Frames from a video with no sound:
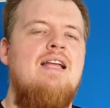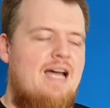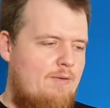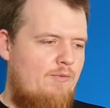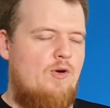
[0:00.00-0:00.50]

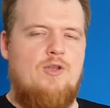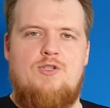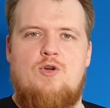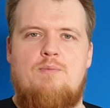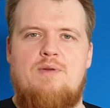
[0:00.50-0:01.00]
And we've got the
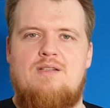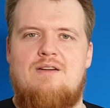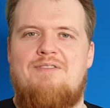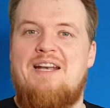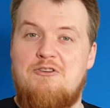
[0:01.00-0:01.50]
zombie
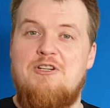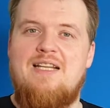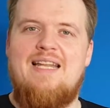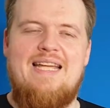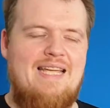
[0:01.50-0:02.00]
stuff, and I
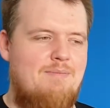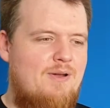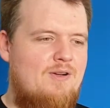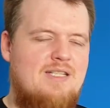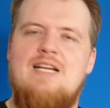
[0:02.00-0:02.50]
really like it
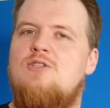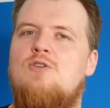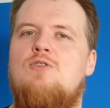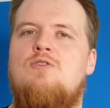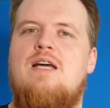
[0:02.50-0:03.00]
because that is
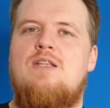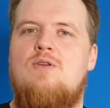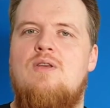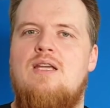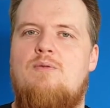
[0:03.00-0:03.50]
also rather
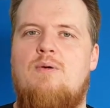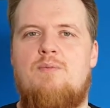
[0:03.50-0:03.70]
unique.